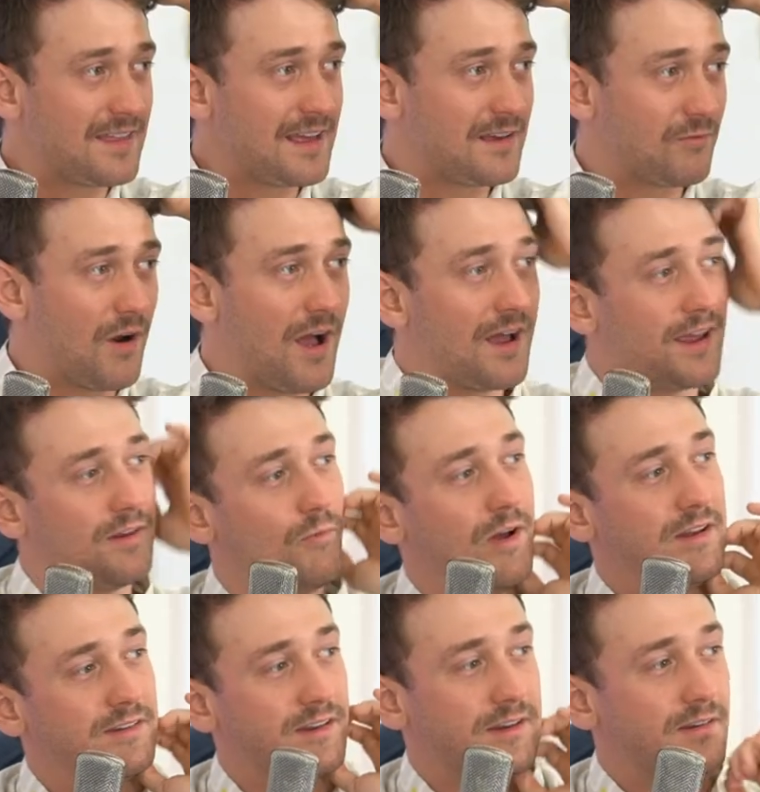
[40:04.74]
think Ryan
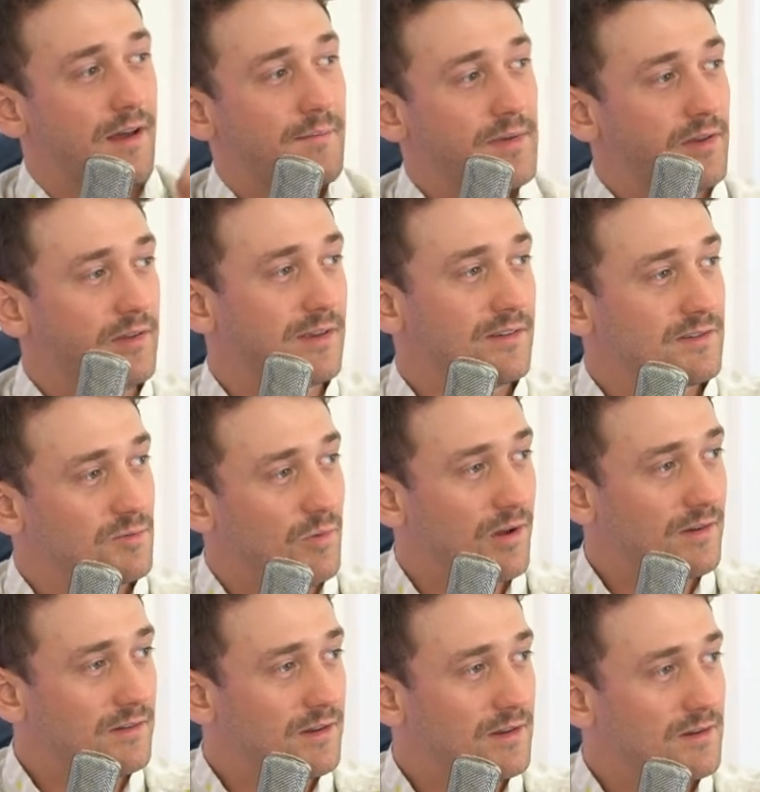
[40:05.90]
went in Amelia's
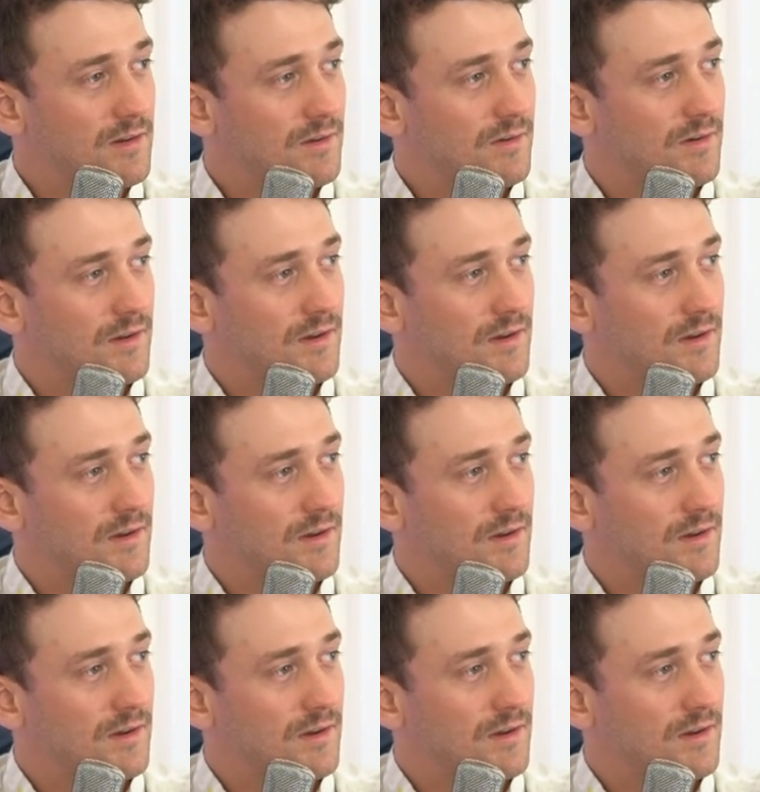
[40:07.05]
one, didn't you?